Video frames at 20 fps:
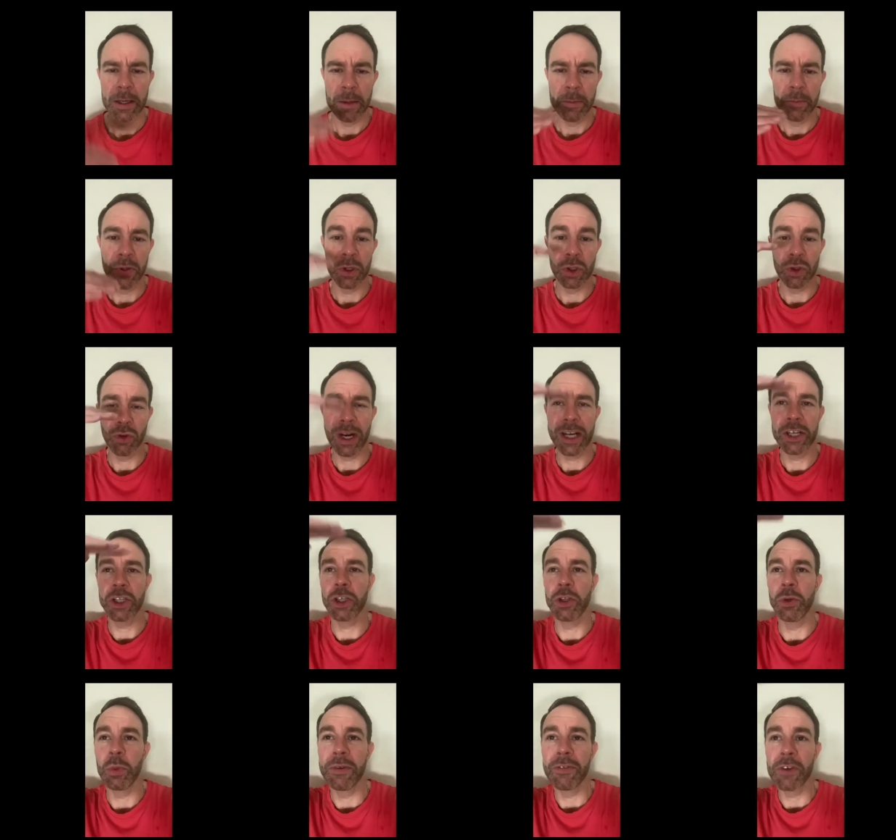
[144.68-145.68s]

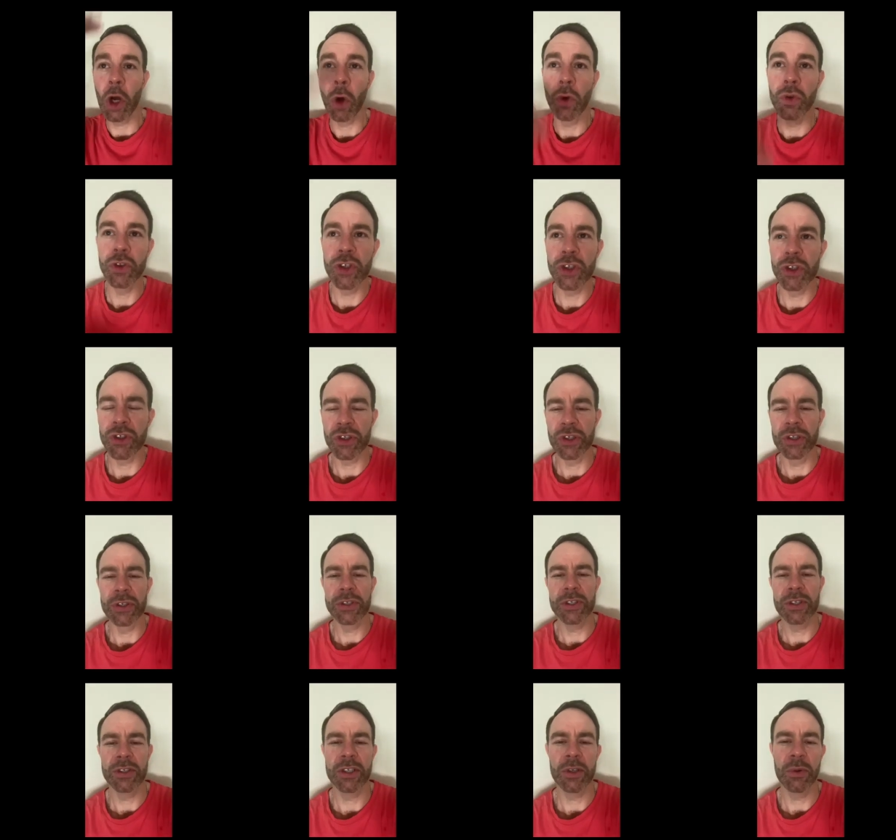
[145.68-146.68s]
progression with consciousness.
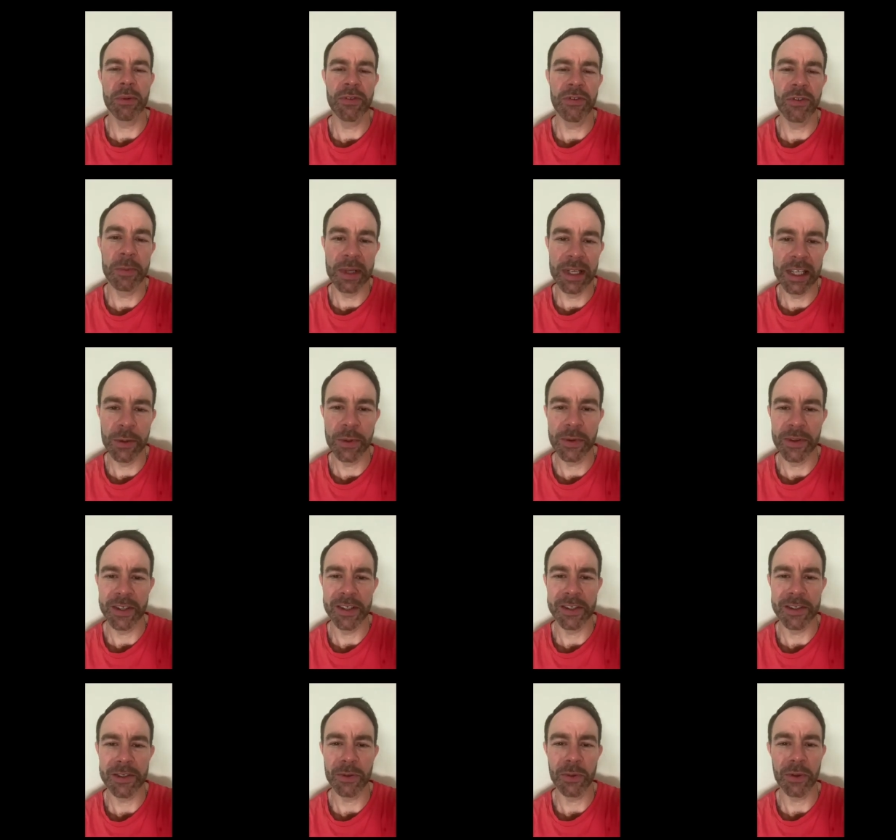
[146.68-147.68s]
So I'm familiar with
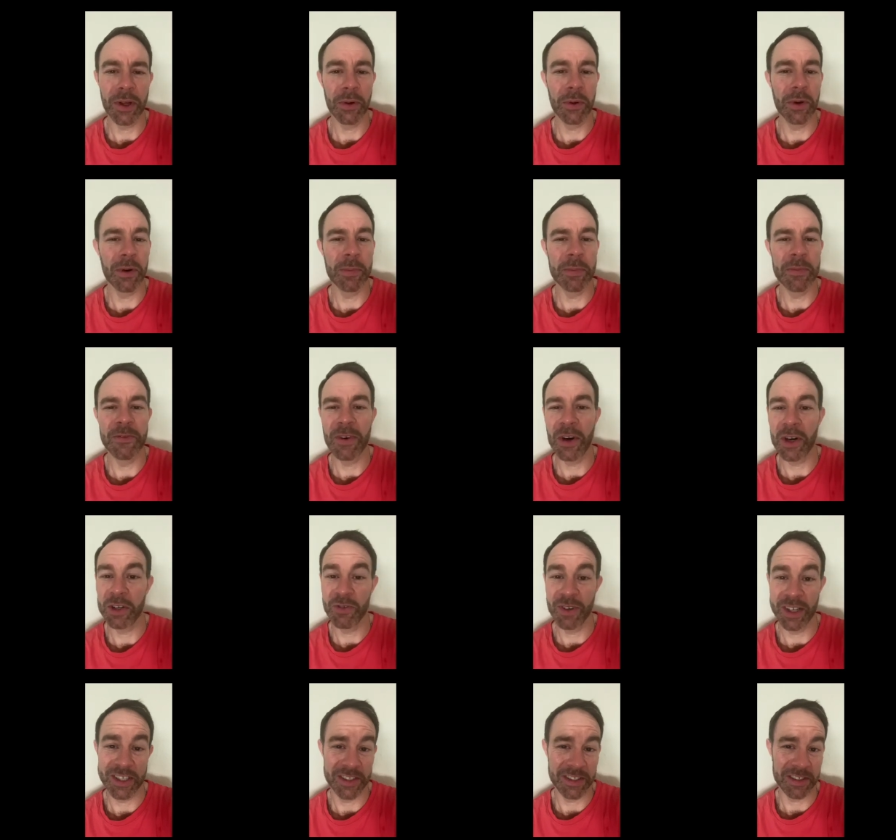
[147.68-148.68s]
this, although I'm very
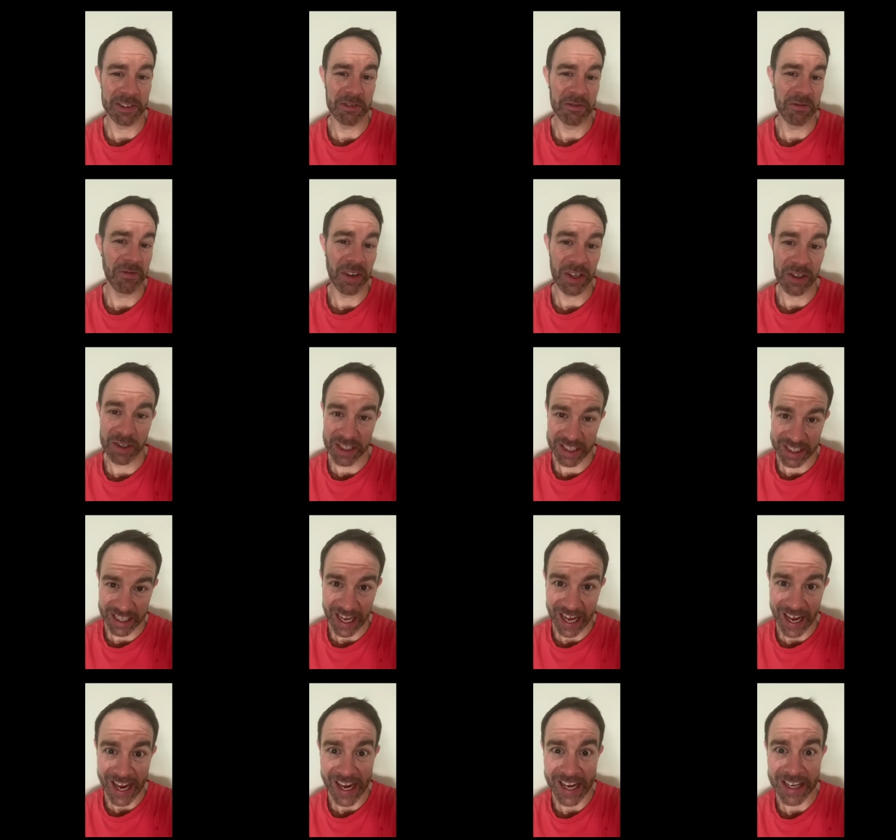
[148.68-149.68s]
reticent, very
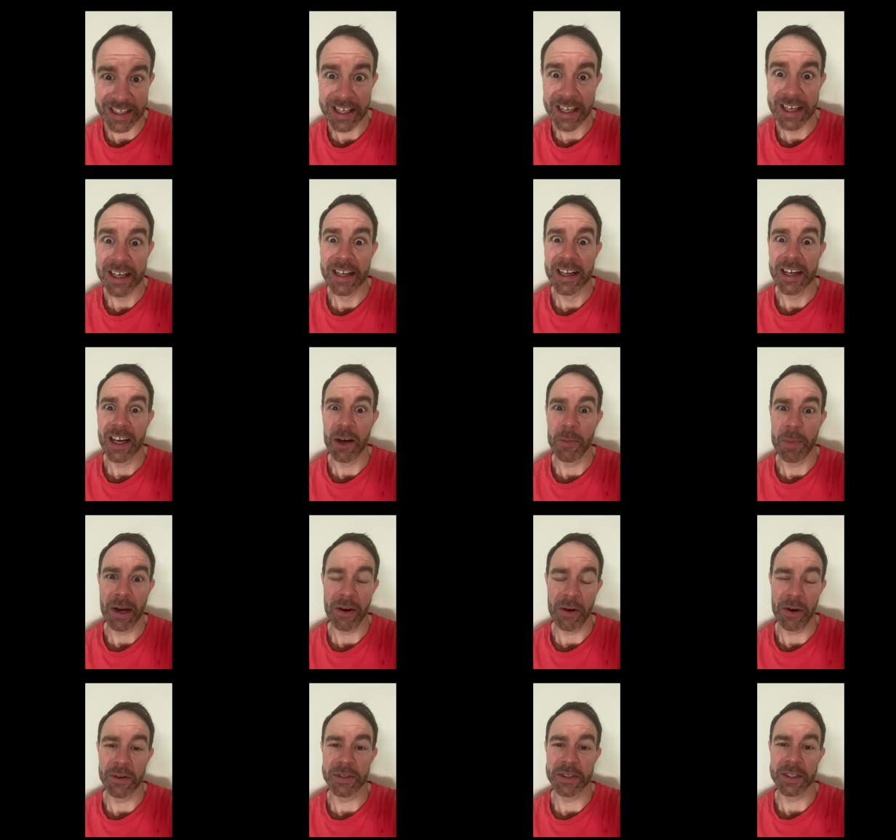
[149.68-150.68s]
scared
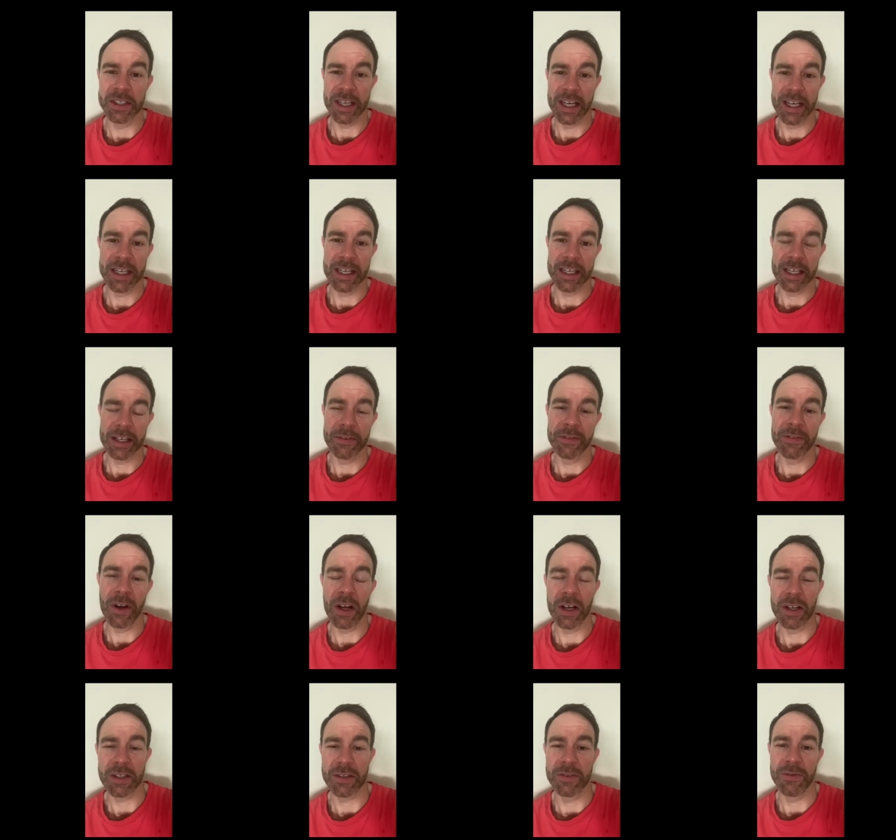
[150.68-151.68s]
about undertaking a
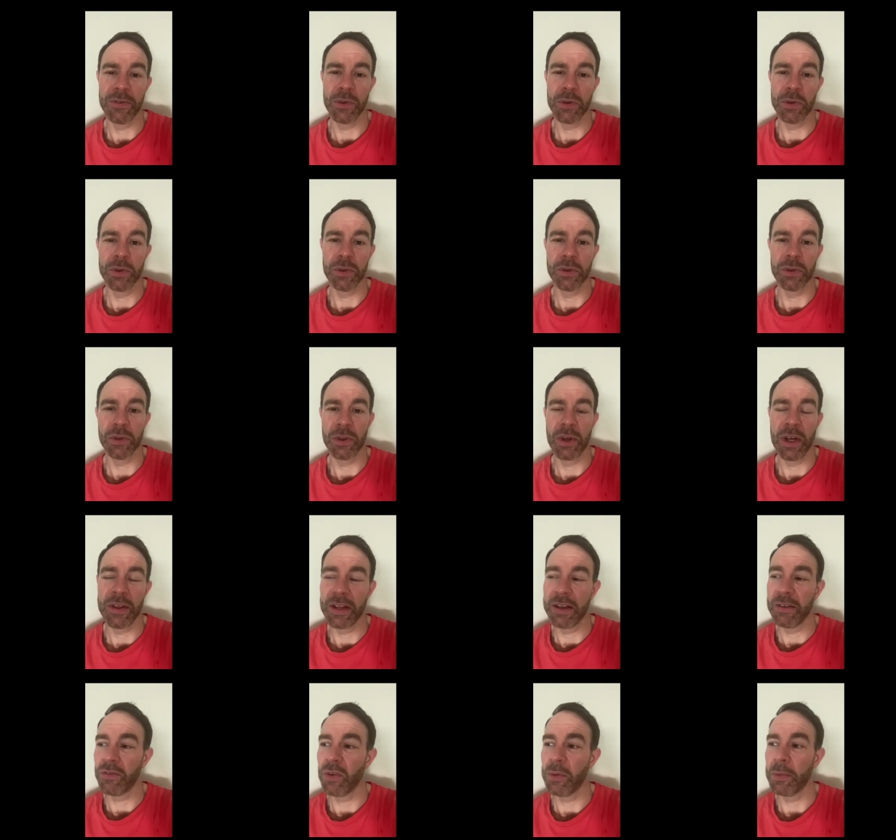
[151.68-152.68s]
fast for, I
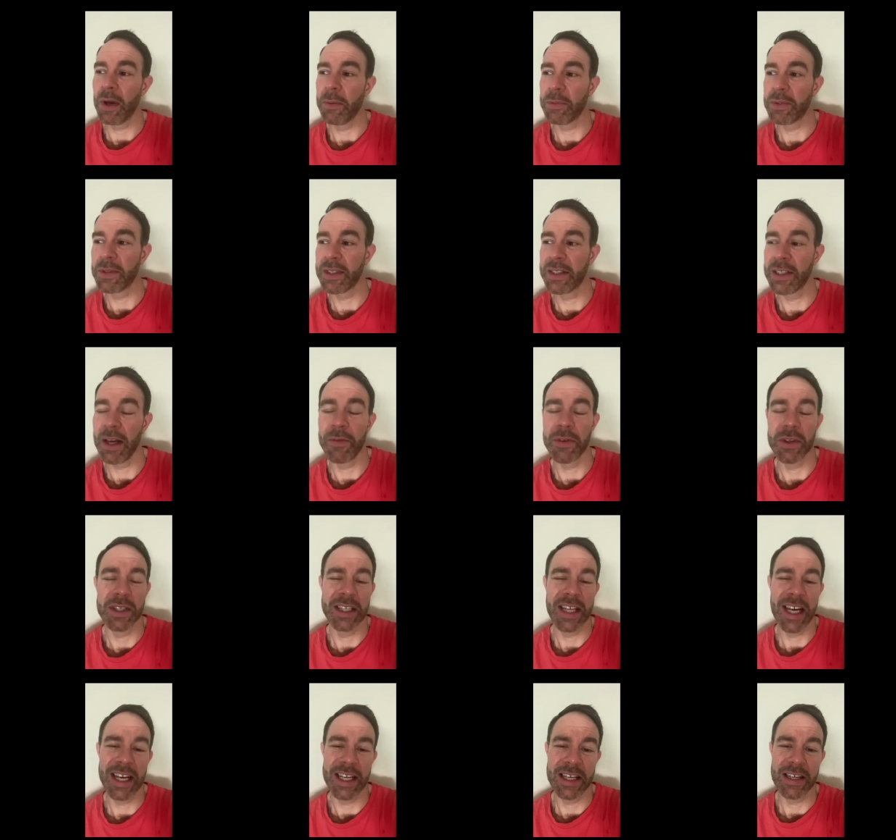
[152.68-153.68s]
think, for about seven
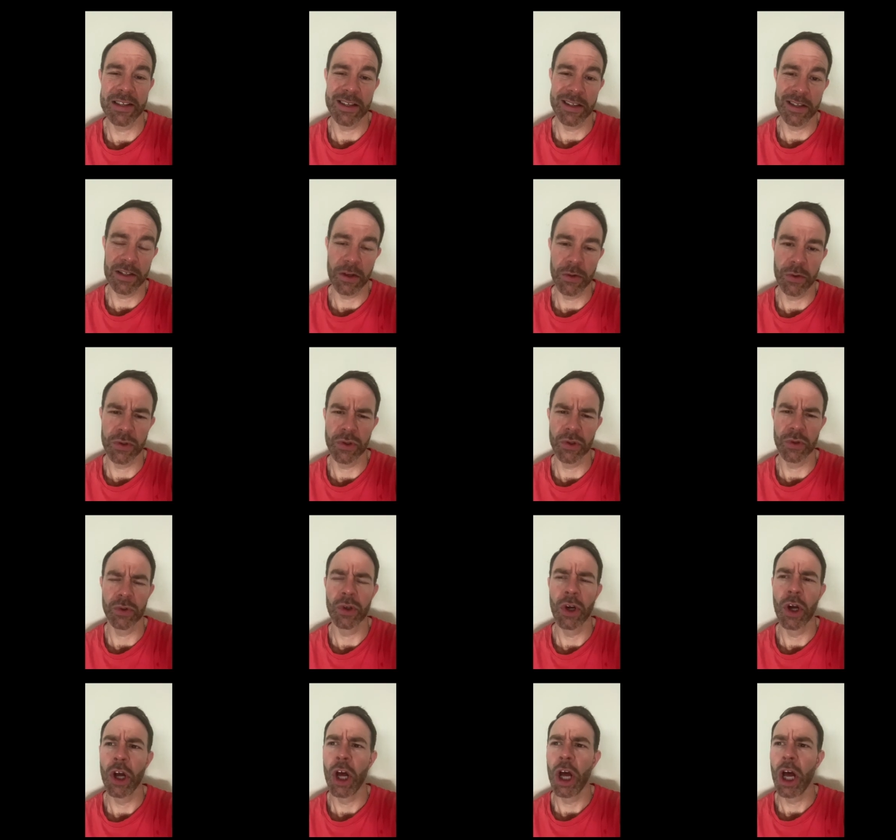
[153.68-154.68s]
days in total.
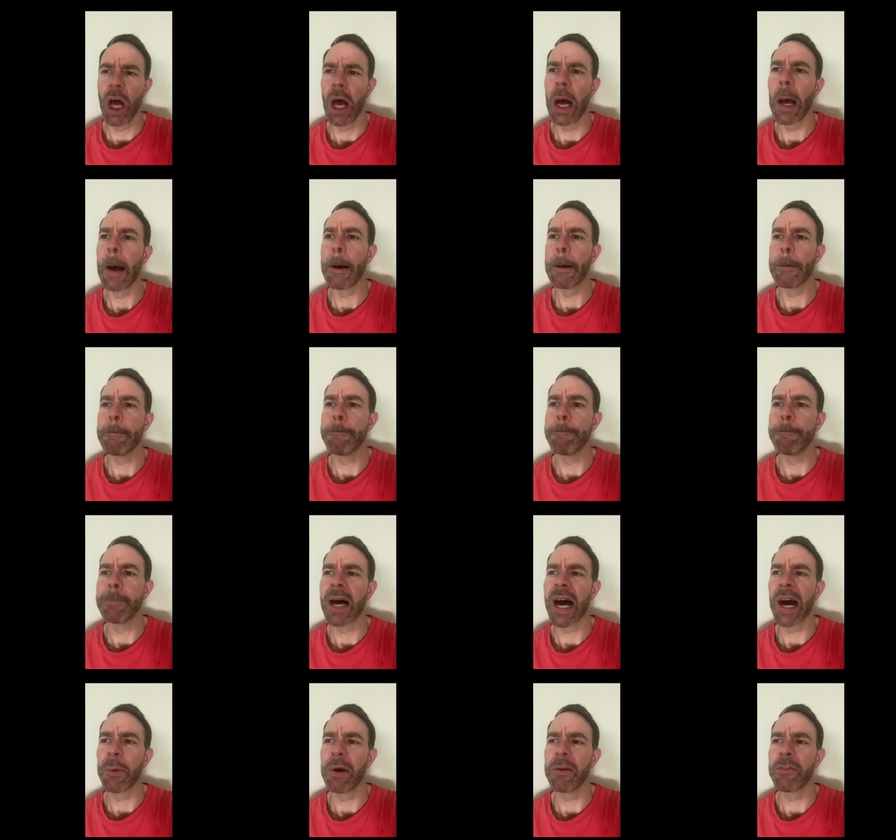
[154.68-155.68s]
Um,
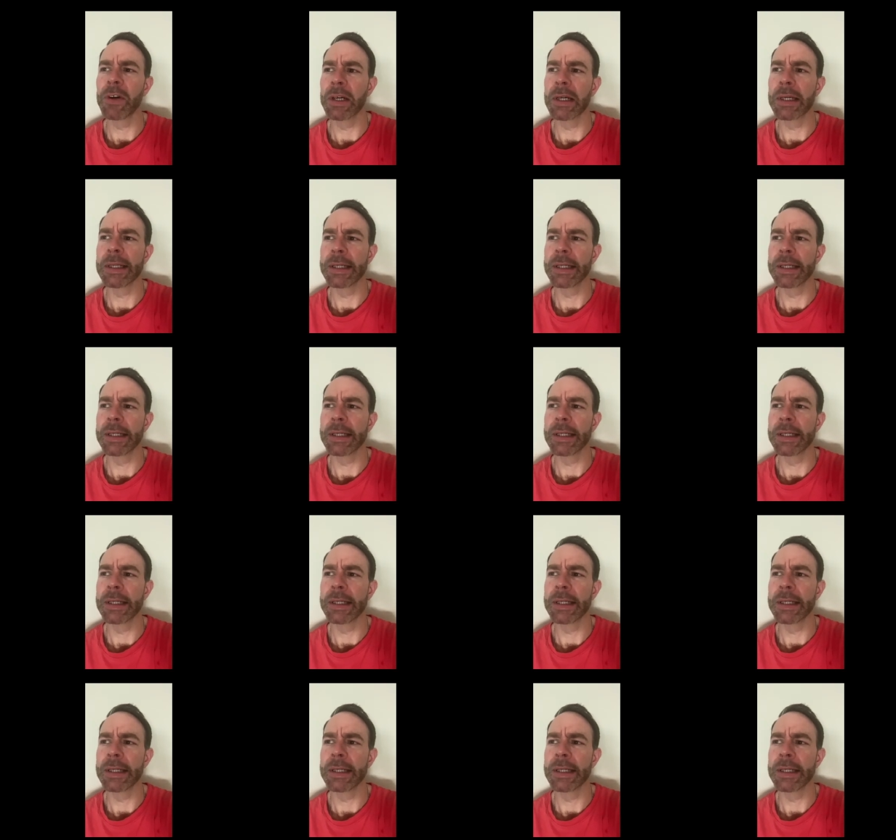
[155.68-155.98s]
however,